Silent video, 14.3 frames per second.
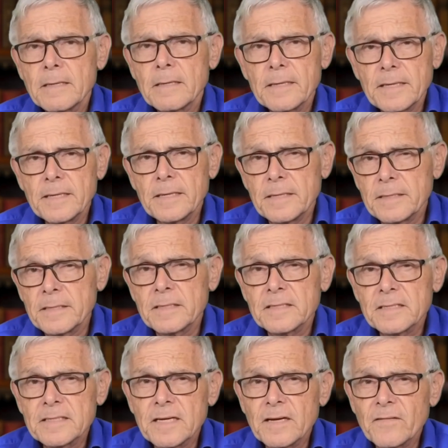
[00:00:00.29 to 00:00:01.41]
In
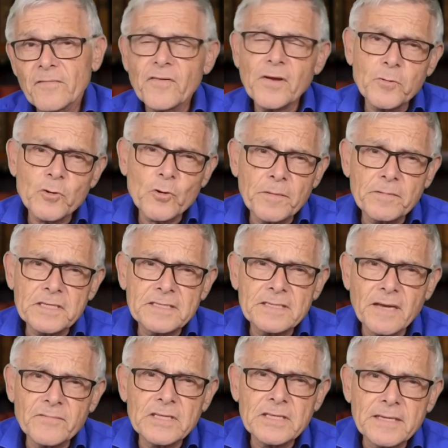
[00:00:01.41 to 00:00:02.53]
February
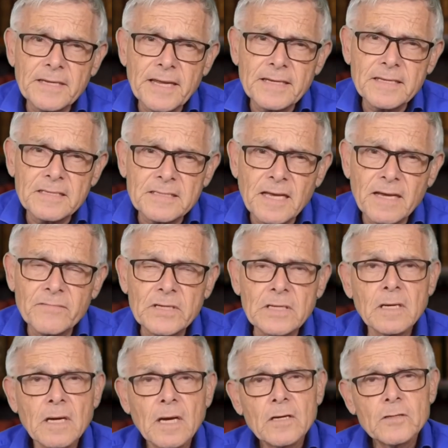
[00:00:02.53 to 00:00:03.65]
1787,
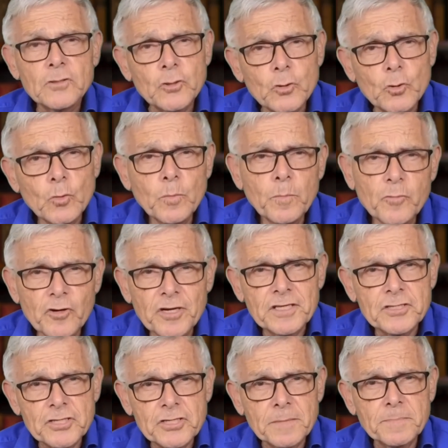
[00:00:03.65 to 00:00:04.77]
two British
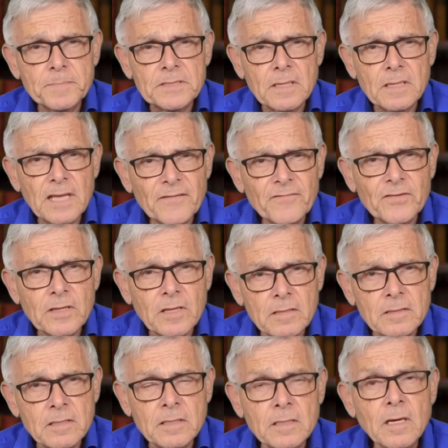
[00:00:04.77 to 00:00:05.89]
ships left
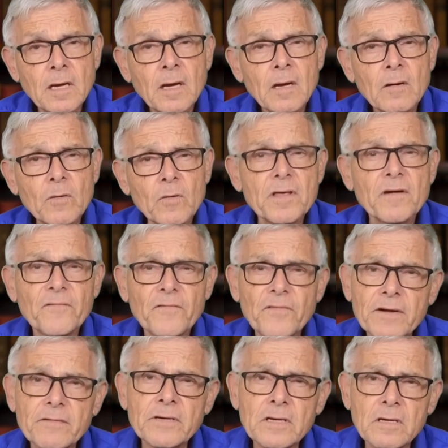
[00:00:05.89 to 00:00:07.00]
London with a
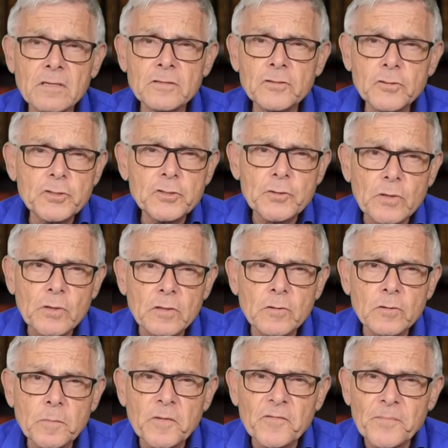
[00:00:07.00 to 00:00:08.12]
very unusual
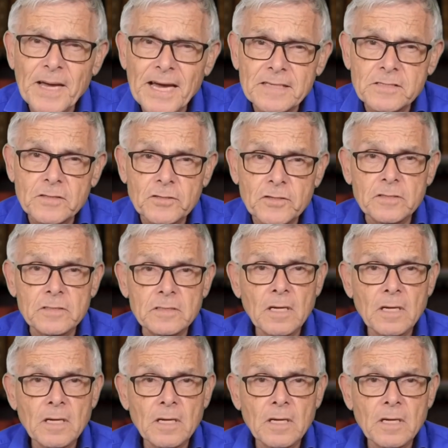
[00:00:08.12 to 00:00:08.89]
group of passengers.